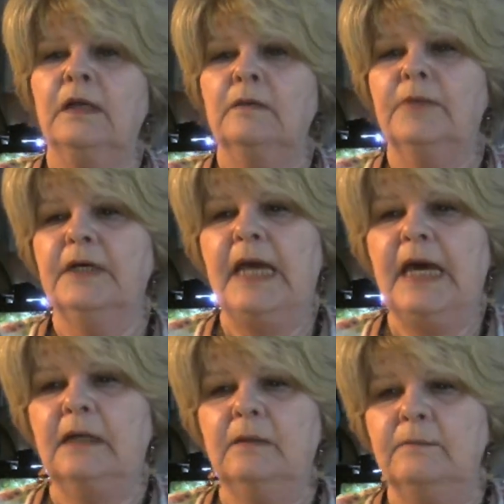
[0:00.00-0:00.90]
But
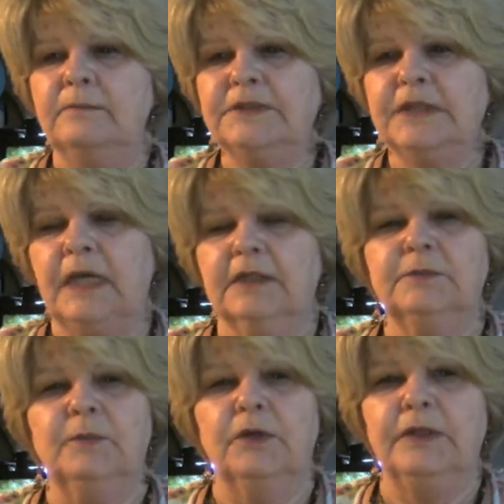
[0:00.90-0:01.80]
Adam's
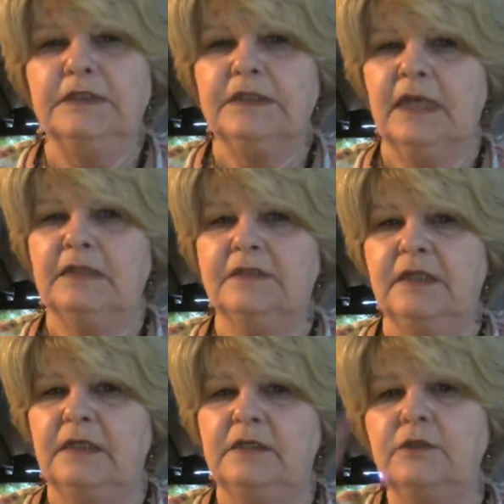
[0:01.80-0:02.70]
Exploits has
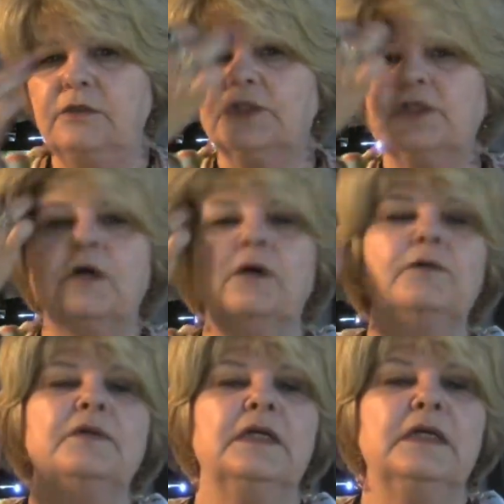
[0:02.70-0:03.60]
a new show
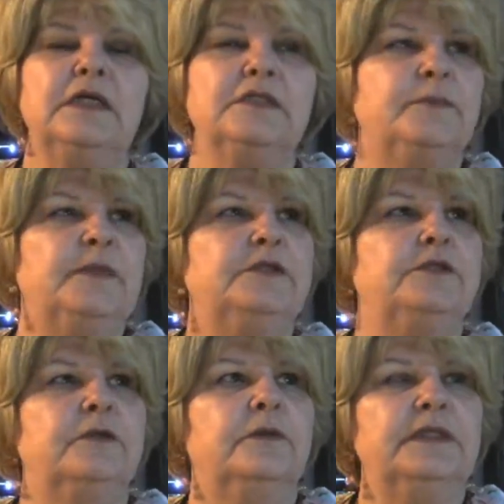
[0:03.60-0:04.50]
that he's been
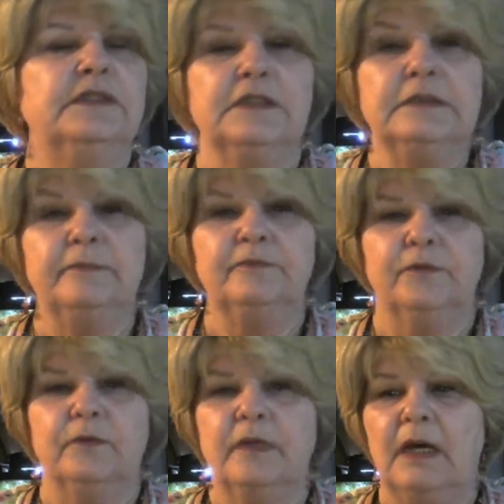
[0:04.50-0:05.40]
doing since
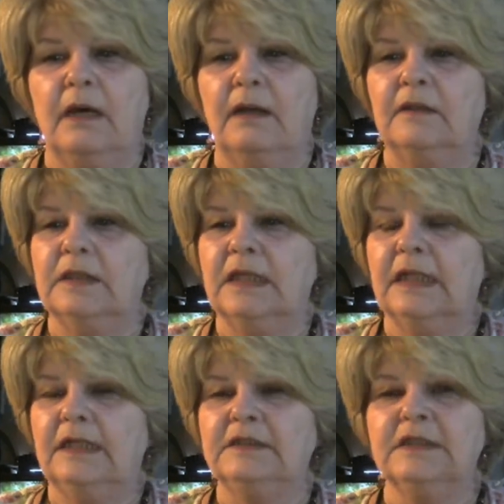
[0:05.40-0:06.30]
before the
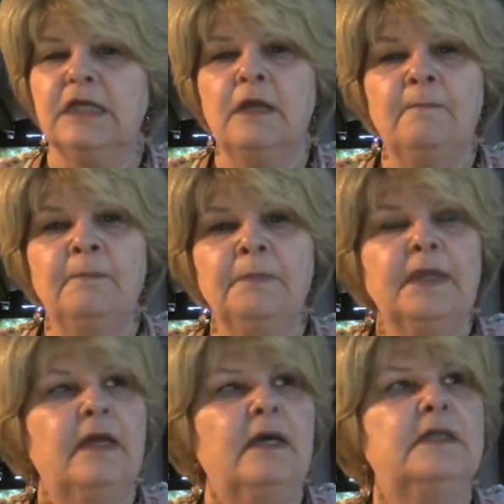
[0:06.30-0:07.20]
holidays.
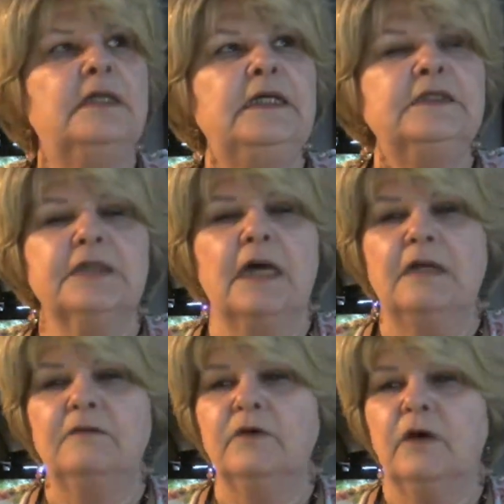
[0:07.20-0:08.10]
And he's kind
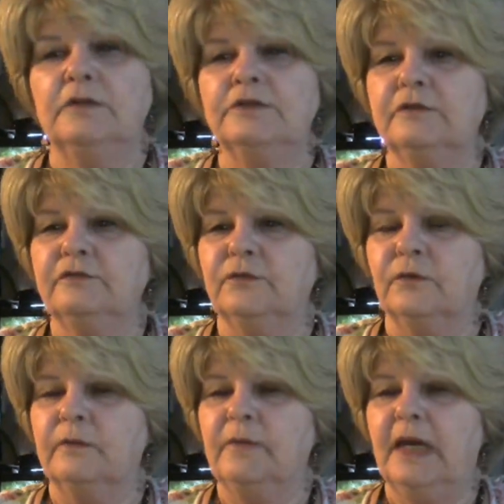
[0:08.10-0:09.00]
of gone to a
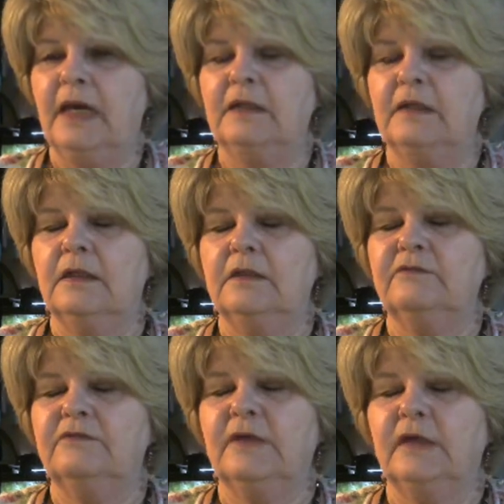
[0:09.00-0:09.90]
format of
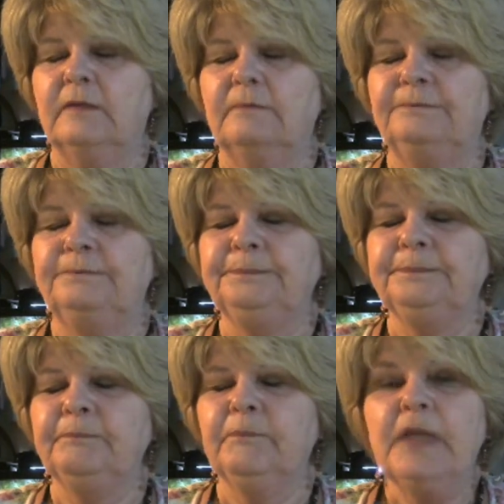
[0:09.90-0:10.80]

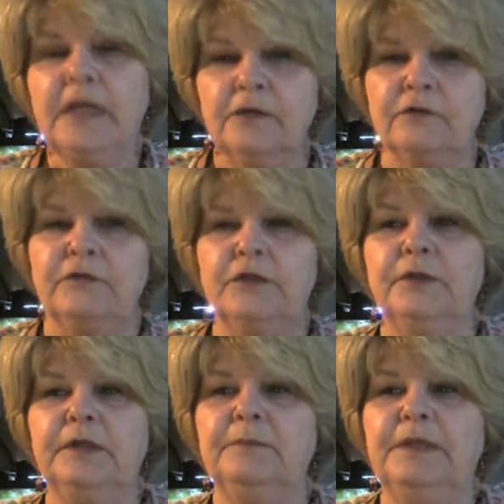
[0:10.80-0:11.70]

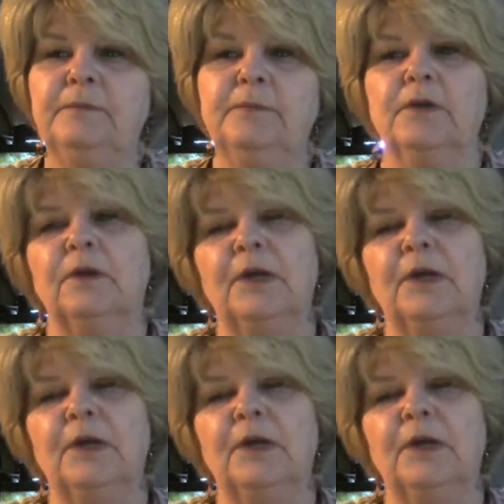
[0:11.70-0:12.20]
interviewing people.